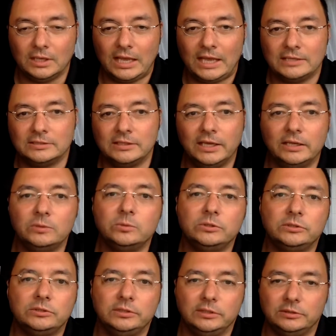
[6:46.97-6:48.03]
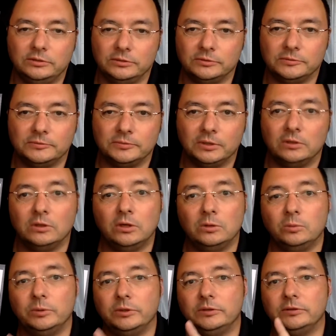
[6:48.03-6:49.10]
as language teachers,
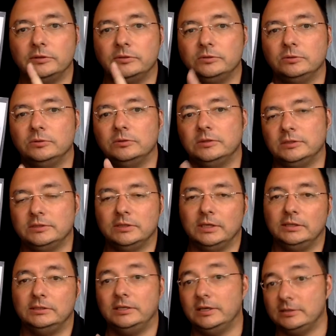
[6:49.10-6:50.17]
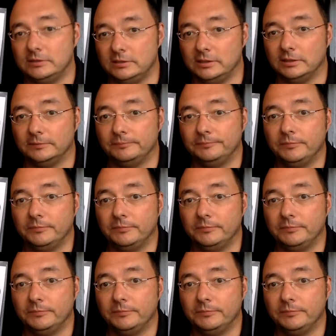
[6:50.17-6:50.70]
along with the student-designed testing,